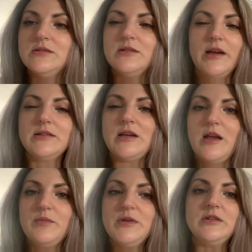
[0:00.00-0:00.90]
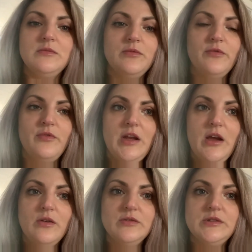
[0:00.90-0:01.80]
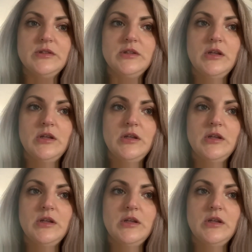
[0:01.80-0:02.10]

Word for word: like type videos.